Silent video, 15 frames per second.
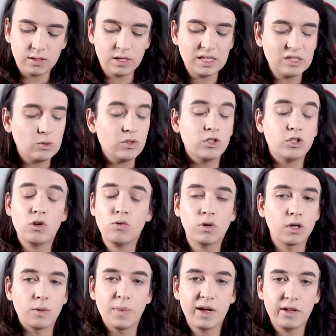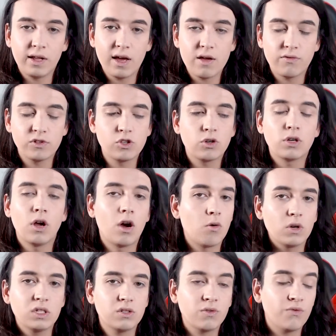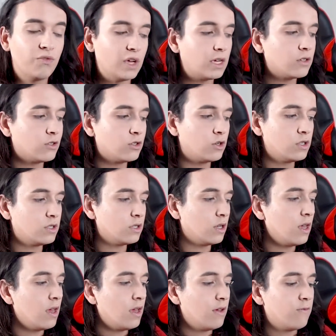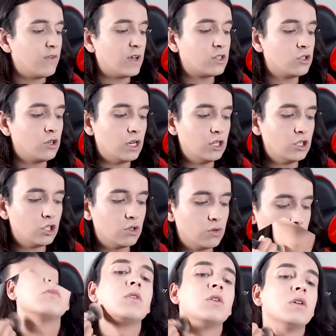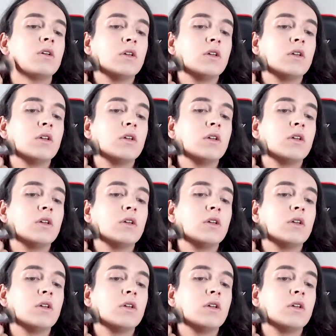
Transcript: That's what's so good about life, is you can always fix your issues.